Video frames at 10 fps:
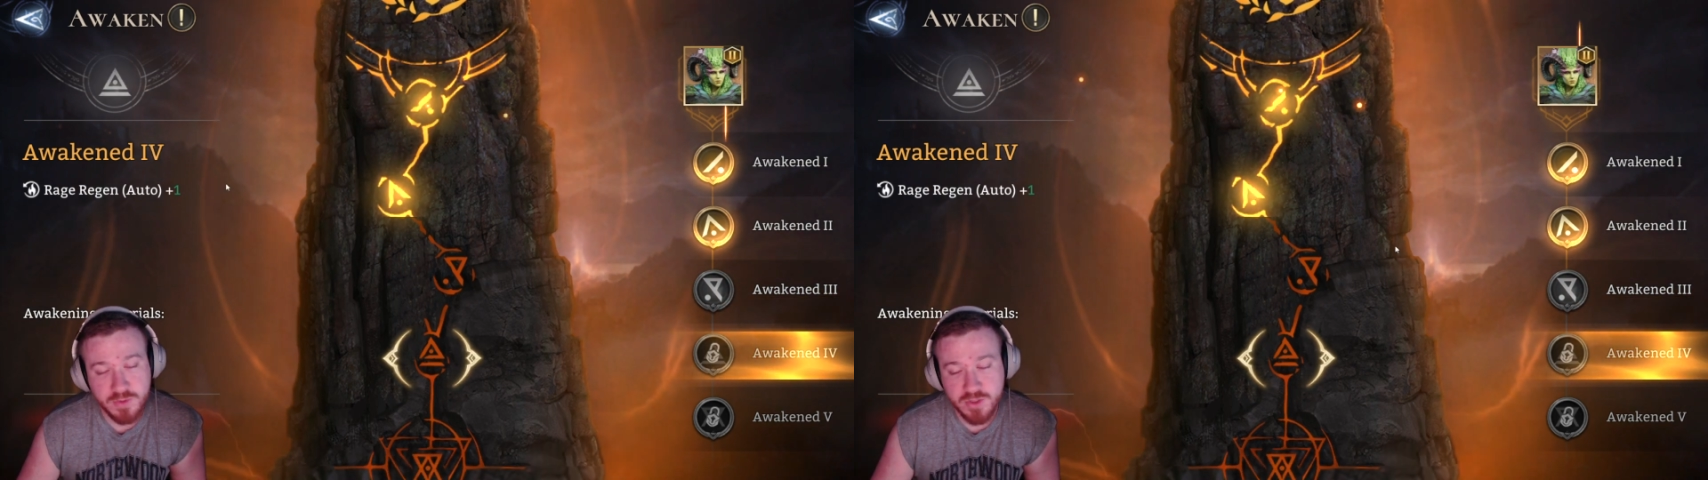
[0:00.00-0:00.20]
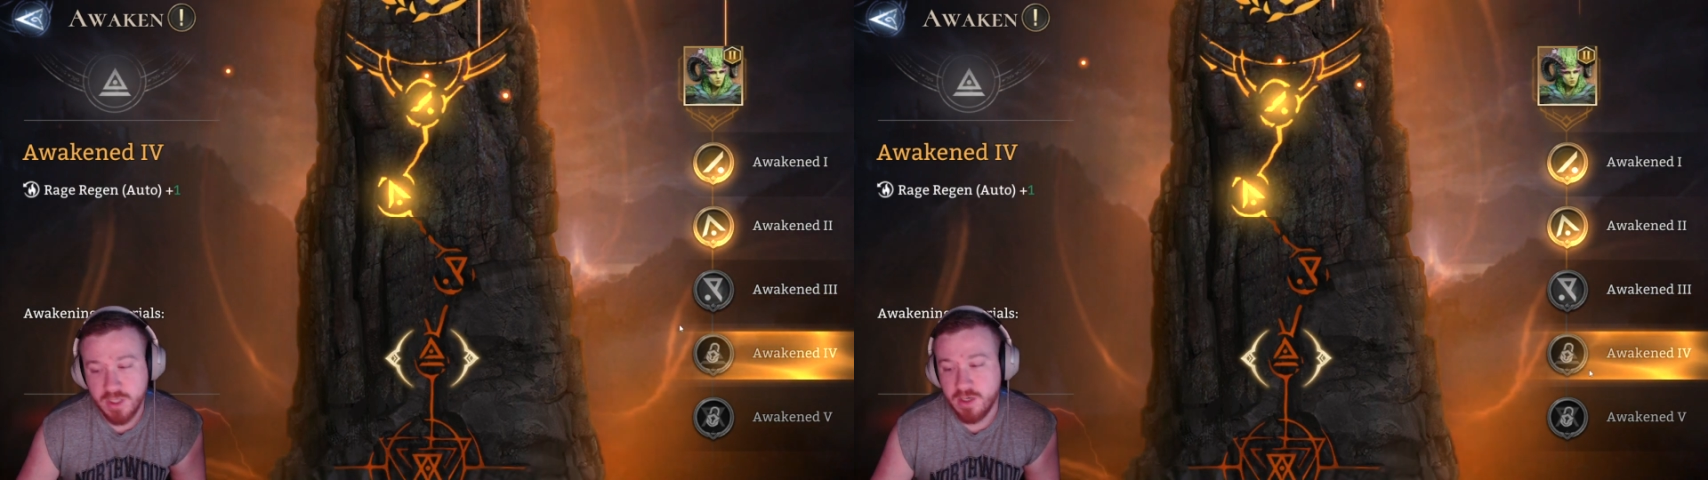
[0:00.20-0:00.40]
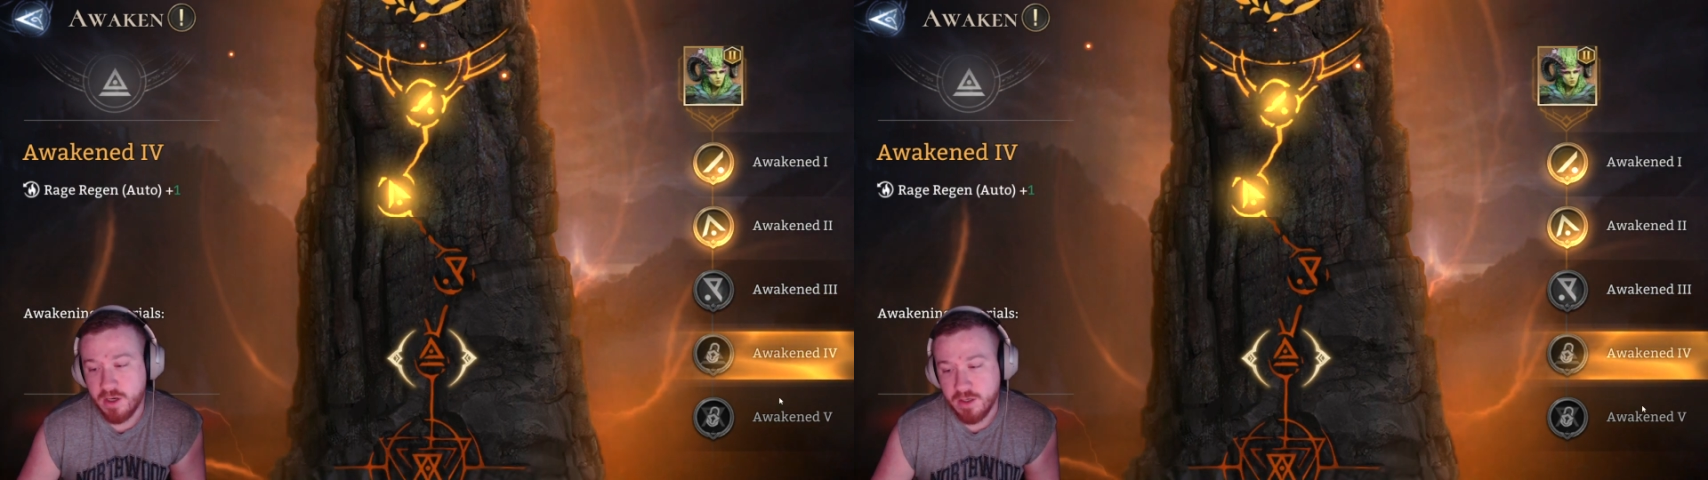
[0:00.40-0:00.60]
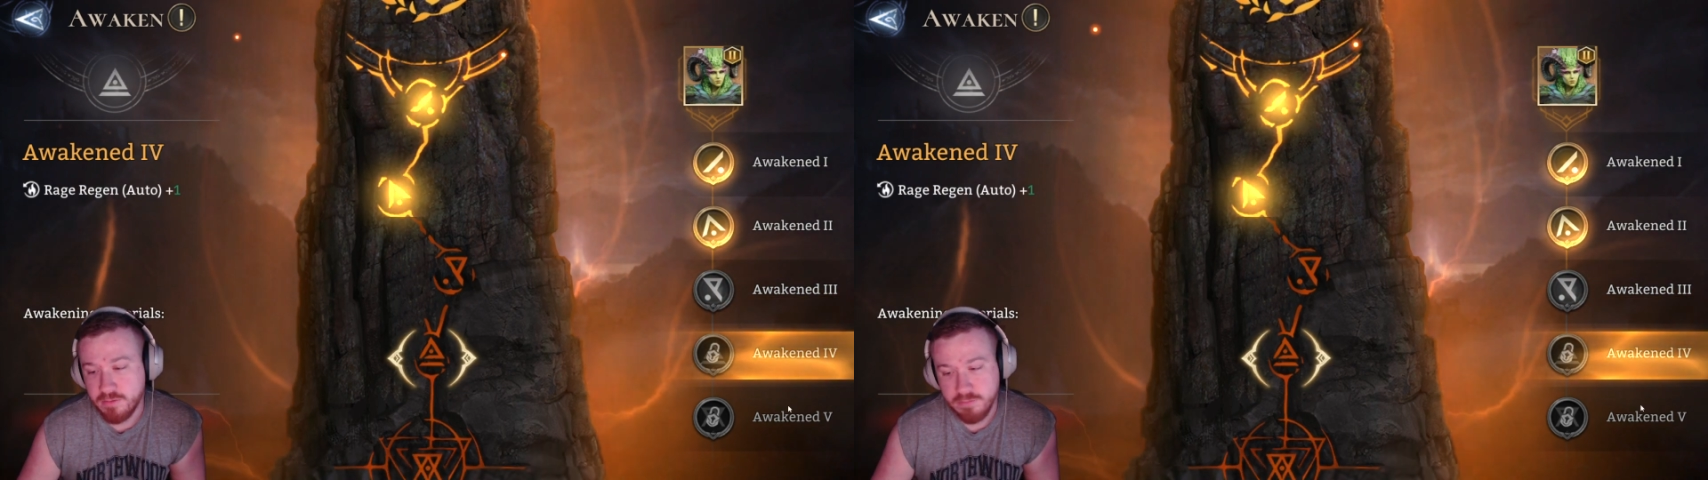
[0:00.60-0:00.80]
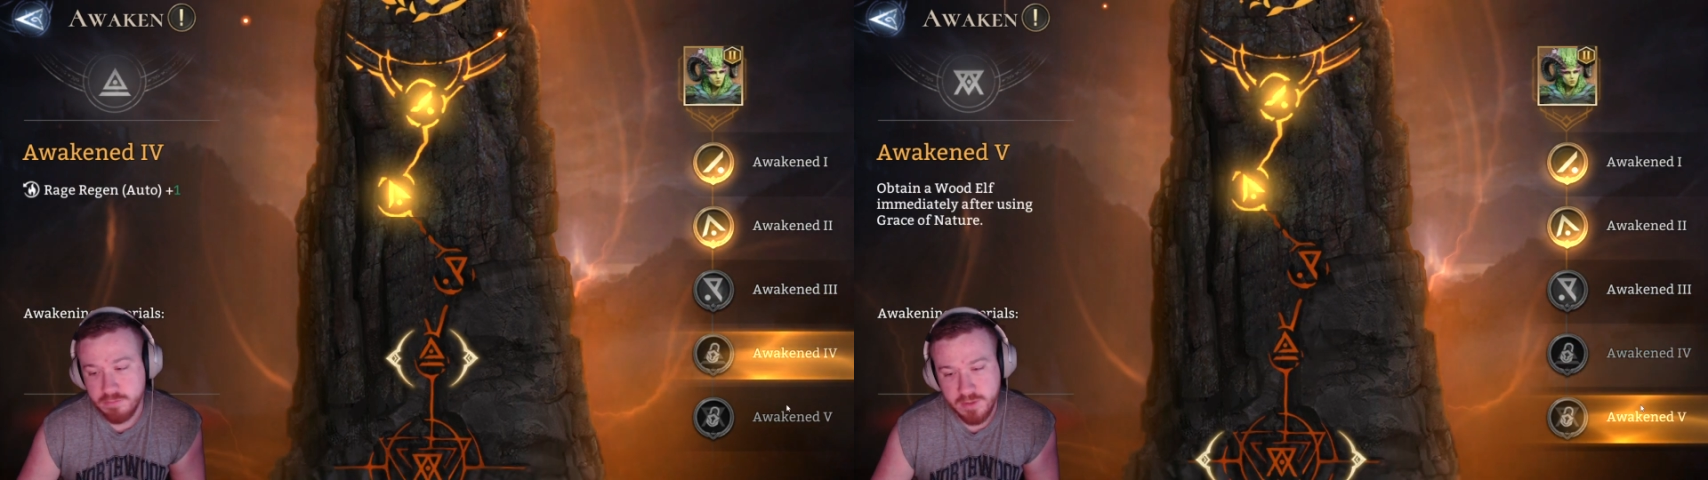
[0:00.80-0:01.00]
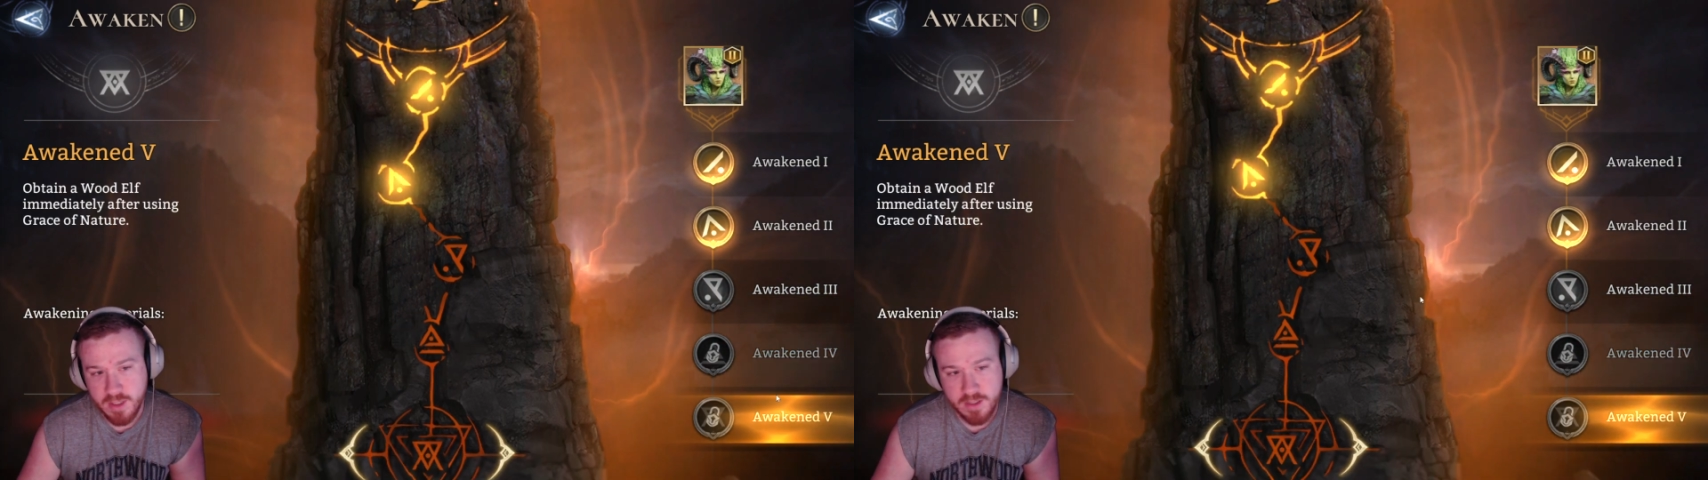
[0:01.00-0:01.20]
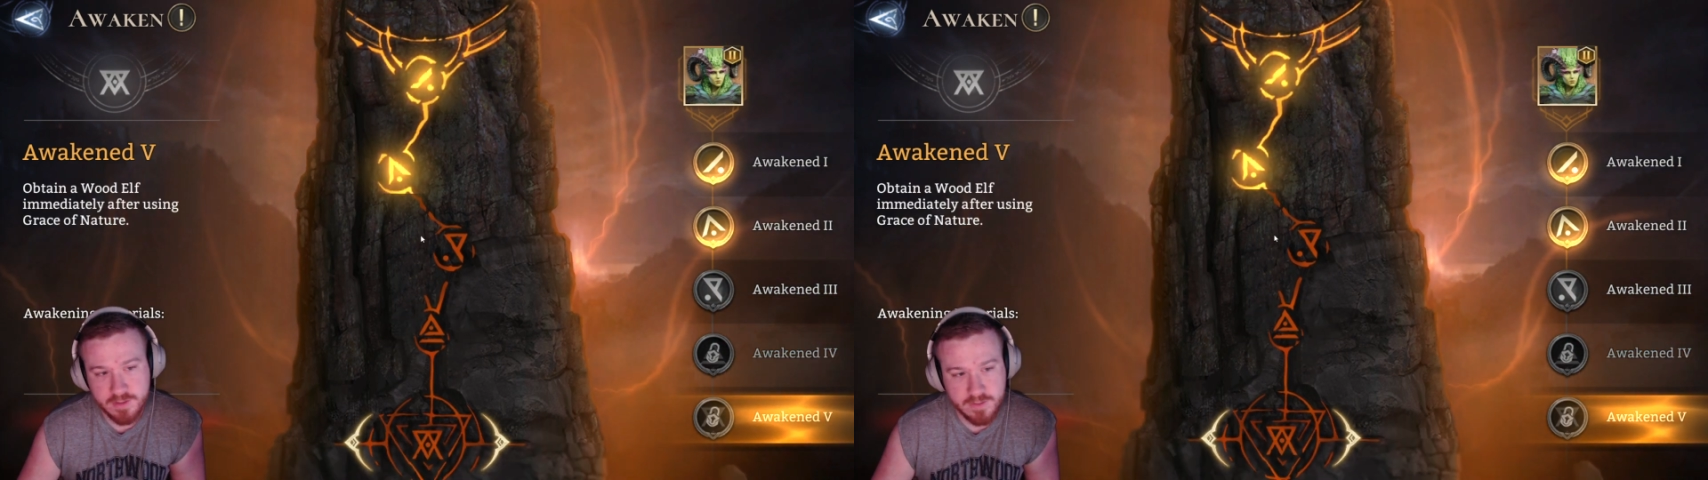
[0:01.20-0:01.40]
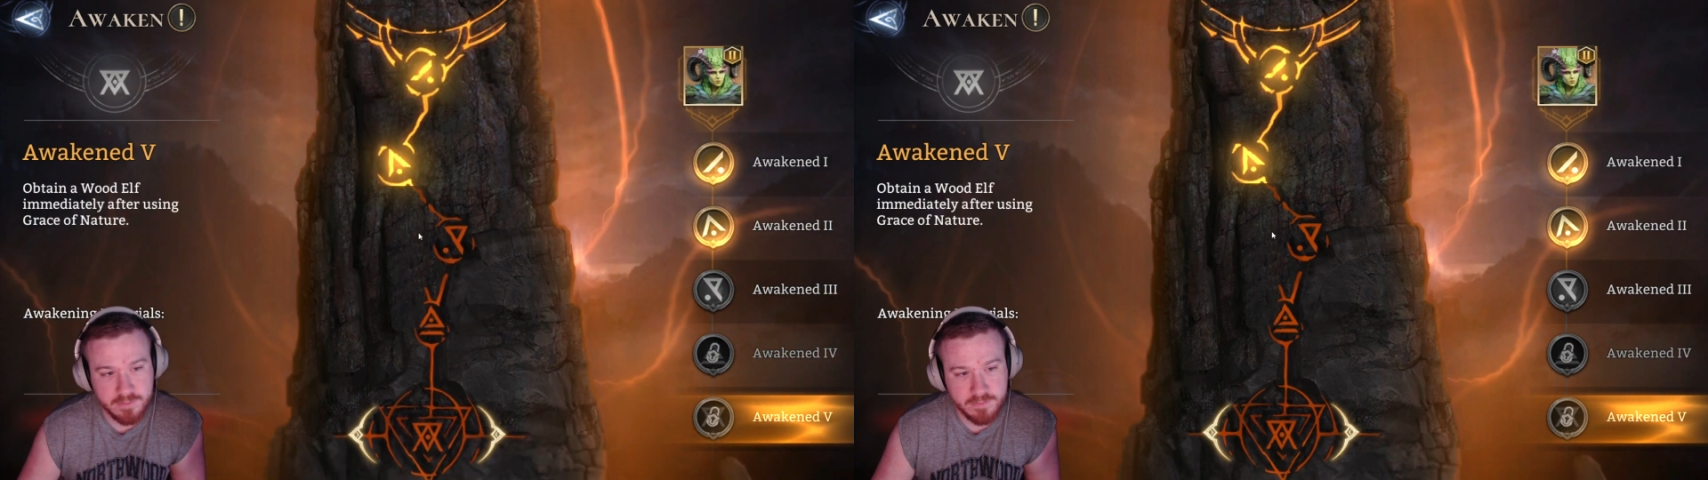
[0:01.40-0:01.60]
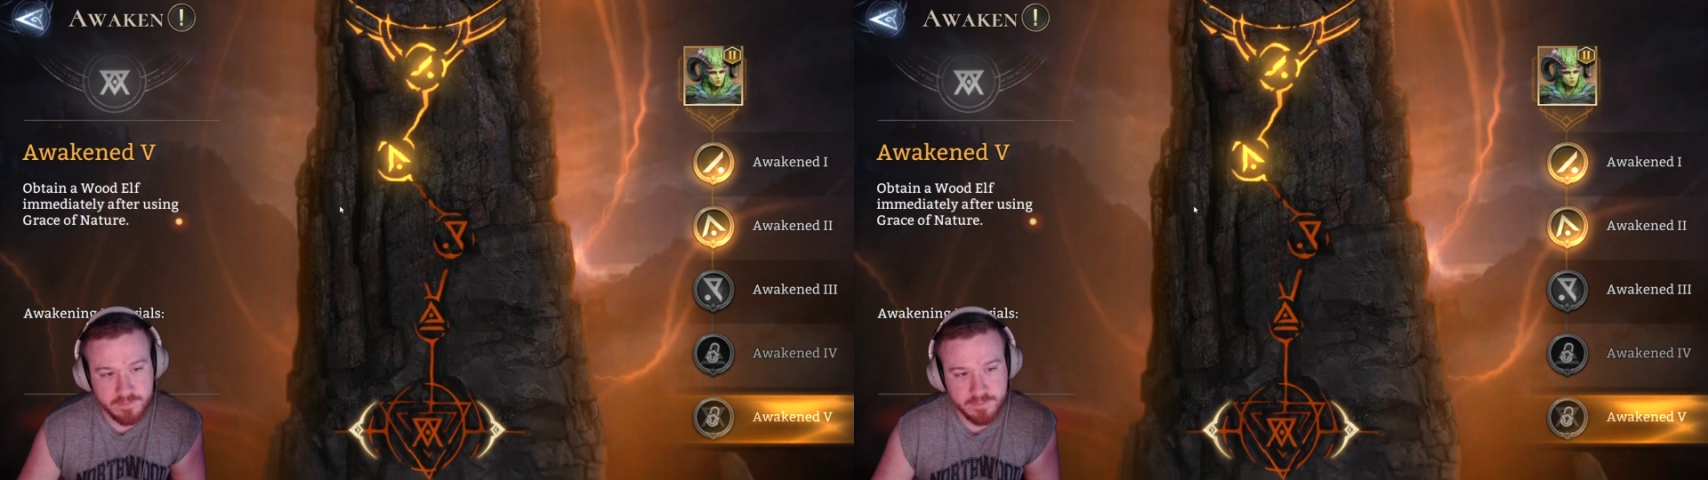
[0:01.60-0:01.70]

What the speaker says: Regen Auto, classic.